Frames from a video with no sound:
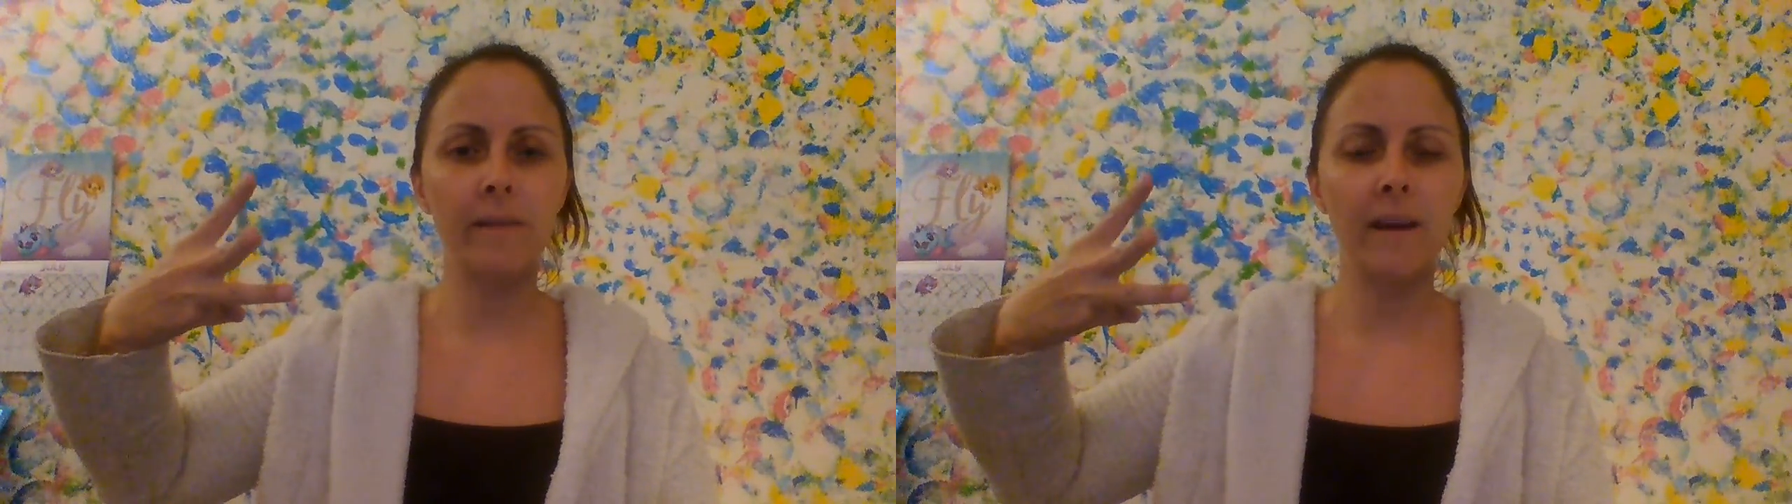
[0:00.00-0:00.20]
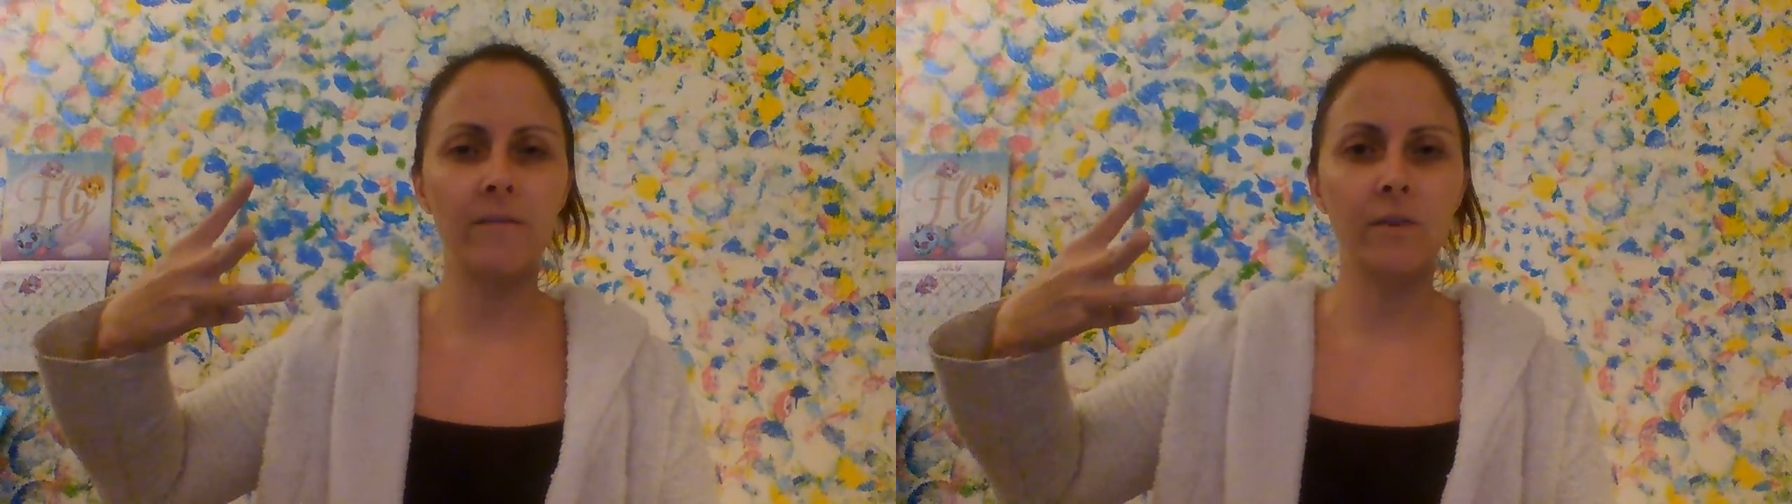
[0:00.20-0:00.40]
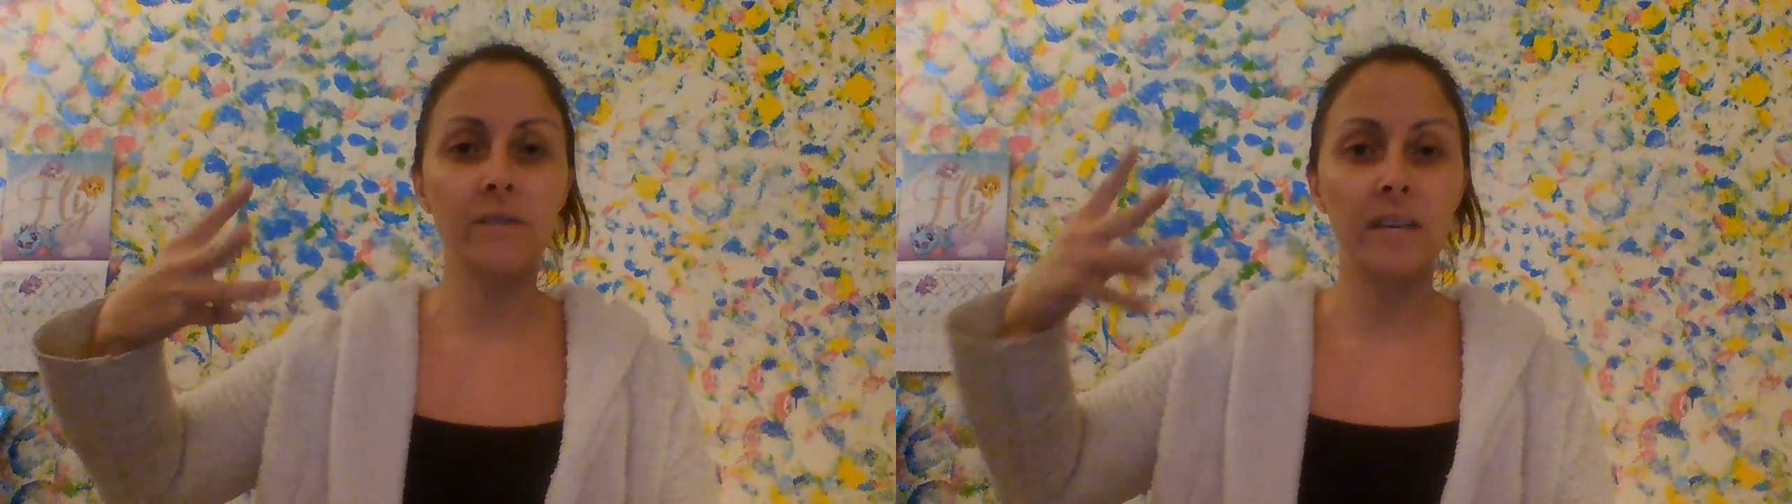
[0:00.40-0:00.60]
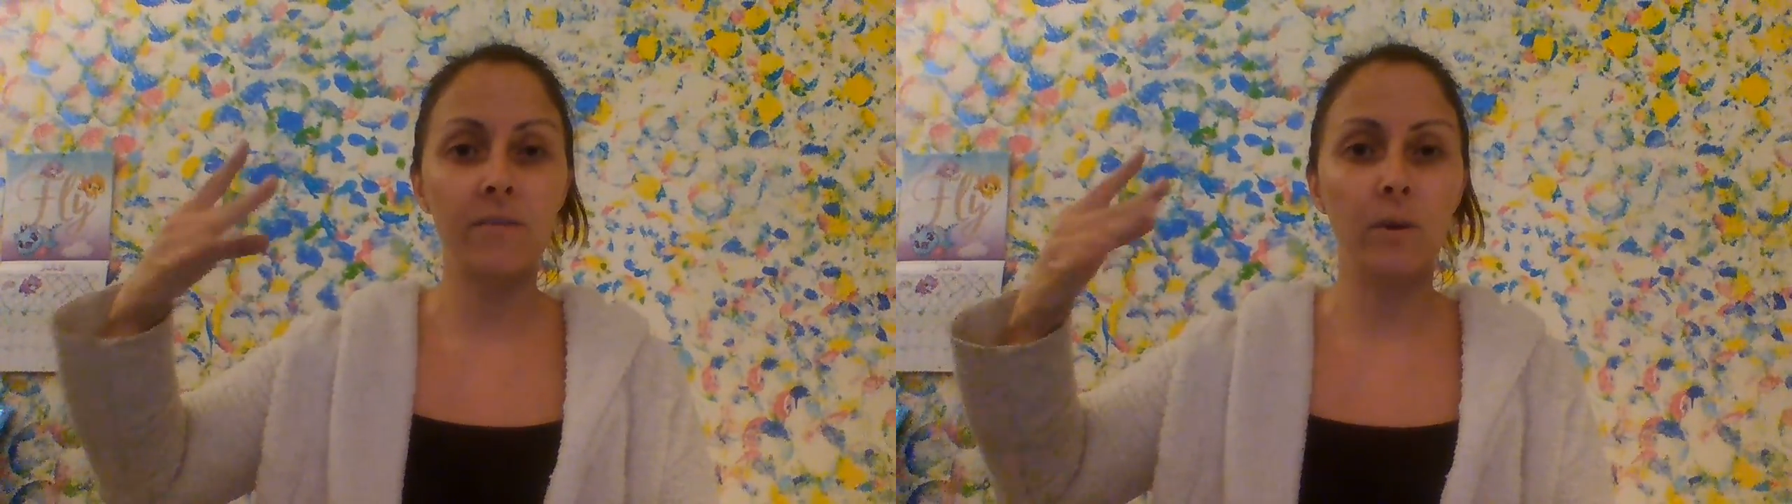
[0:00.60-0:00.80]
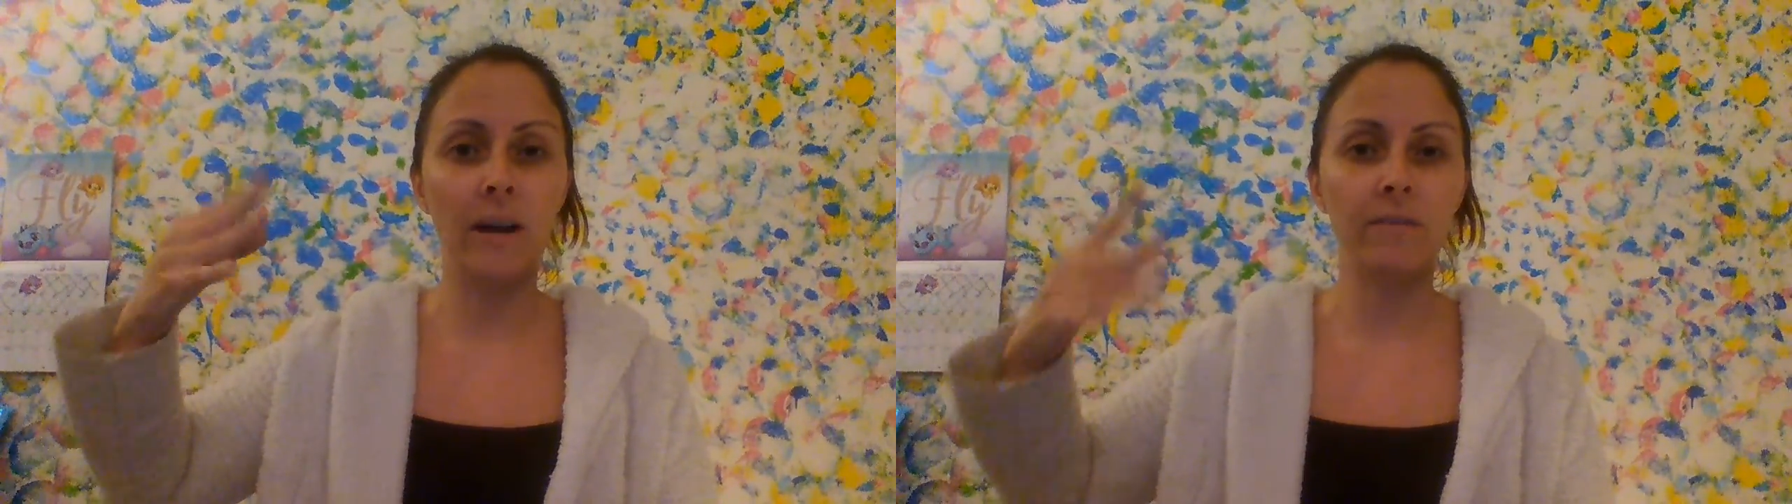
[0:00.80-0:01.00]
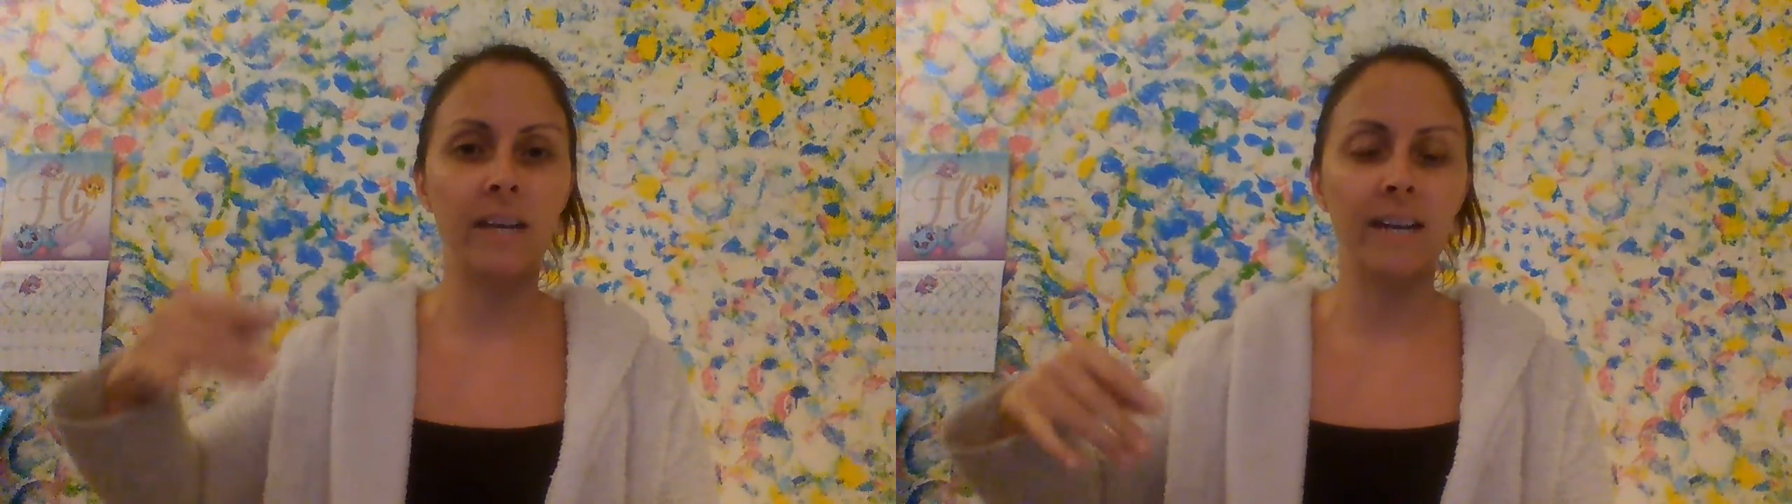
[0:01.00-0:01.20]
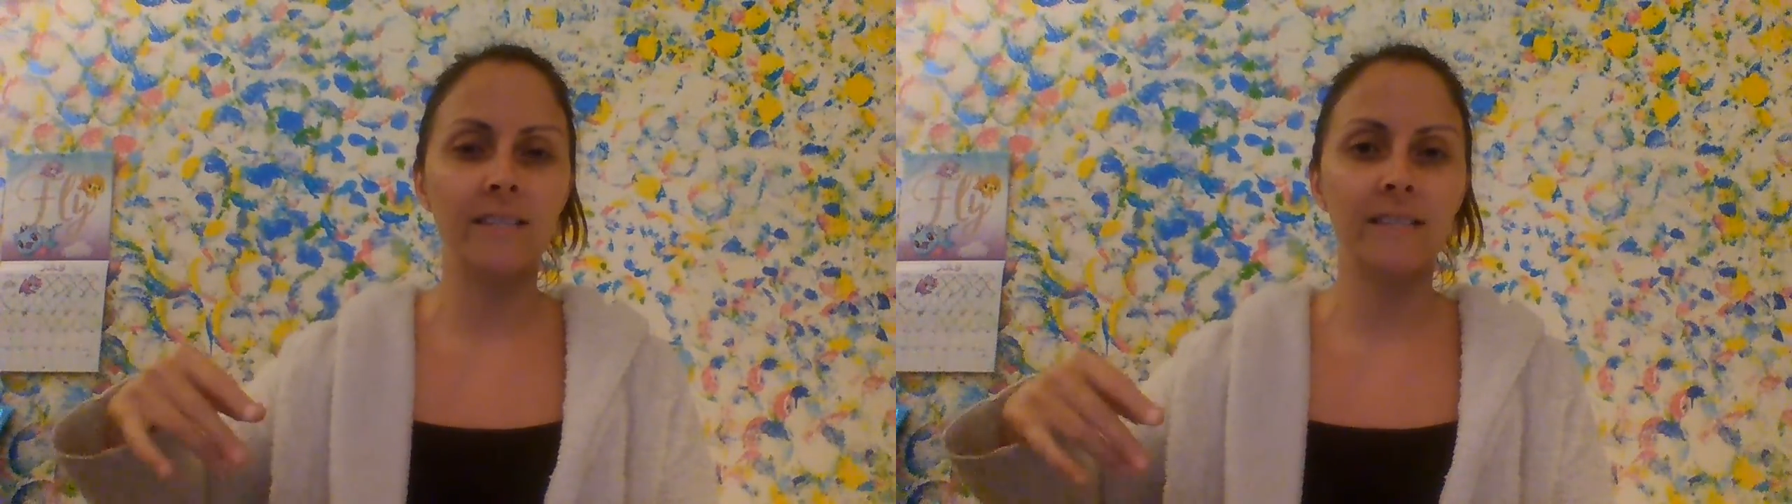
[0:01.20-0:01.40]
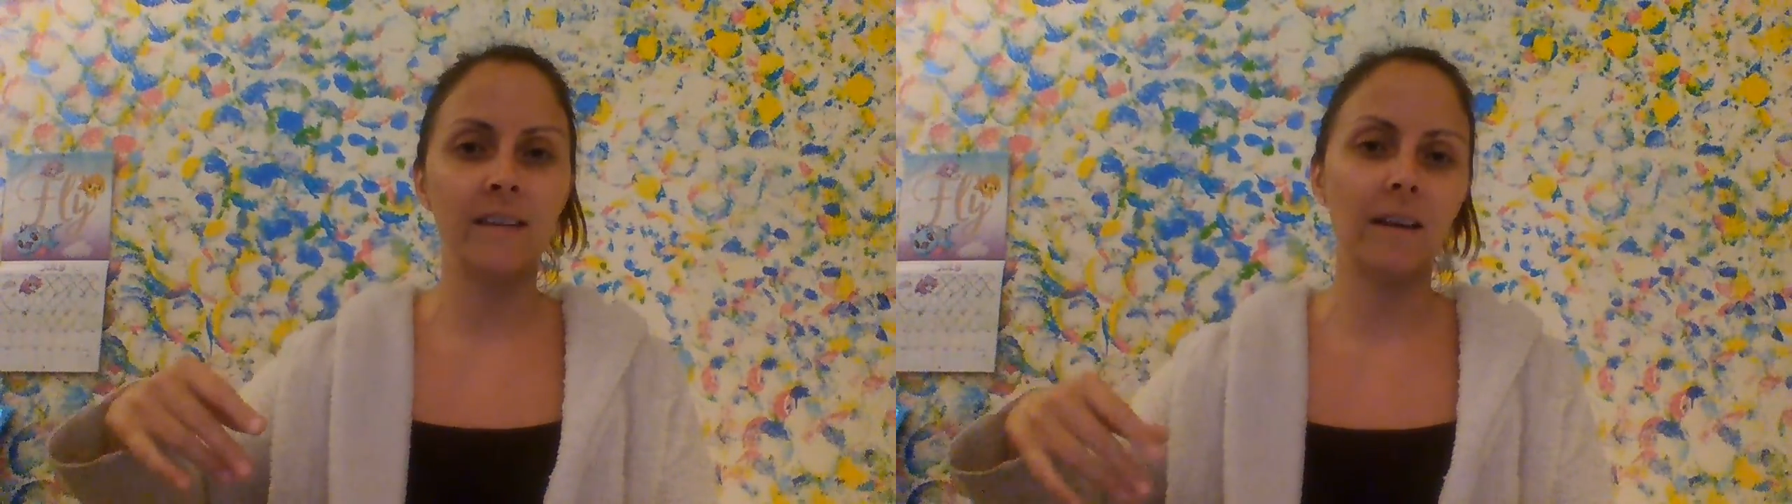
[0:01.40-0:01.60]
levels if you have
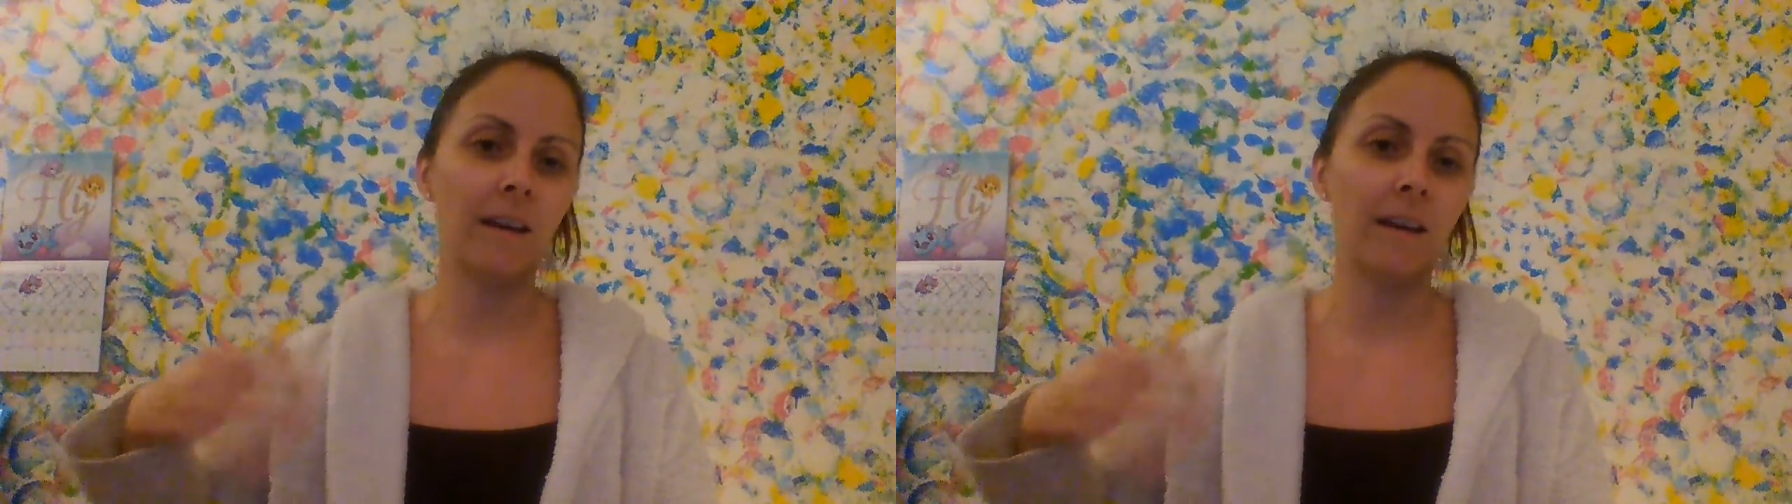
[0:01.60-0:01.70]
kids,